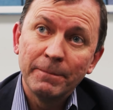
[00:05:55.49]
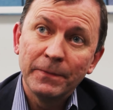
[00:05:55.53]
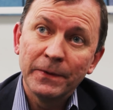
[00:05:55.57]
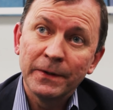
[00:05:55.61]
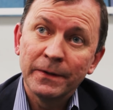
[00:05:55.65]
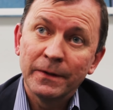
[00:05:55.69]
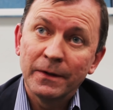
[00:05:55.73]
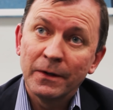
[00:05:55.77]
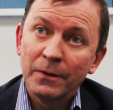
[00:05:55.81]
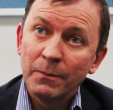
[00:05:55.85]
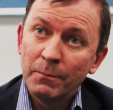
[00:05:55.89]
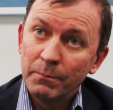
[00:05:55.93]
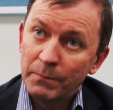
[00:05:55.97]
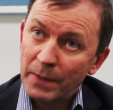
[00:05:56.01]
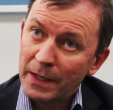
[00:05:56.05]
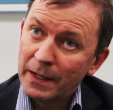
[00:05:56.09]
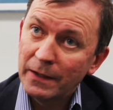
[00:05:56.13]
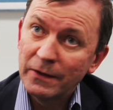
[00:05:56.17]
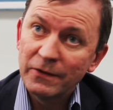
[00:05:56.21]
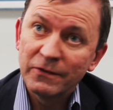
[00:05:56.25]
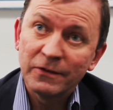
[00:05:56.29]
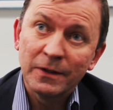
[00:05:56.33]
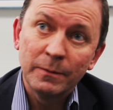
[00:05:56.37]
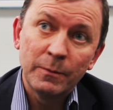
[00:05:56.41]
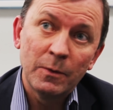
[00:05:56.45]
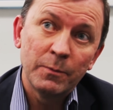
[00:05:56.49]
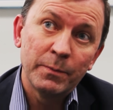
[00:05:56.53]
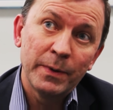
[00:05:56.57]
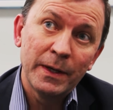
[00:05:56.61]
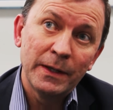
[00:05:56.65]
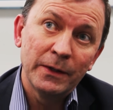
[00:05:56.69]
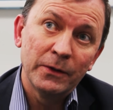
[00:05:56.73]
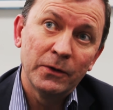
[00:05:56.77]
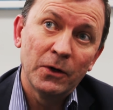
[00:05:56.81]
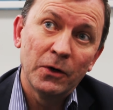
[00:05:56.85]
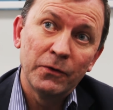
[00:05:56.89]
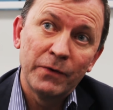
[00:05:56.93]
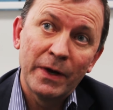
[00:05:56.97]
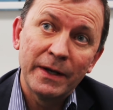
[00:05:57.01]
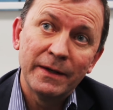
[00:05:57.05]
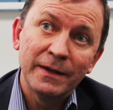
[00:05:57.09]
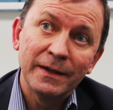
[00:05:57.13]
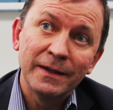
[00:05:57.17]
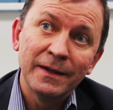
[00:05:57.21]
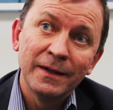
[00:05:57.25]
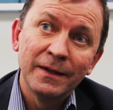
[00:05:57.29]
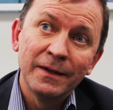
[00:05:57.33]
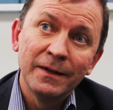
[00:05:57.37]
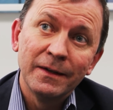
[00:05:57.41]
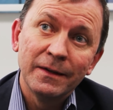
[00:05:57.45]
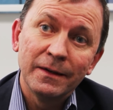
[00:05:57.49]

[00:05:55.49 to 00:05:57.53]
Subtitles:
and Ming and his team have been there already,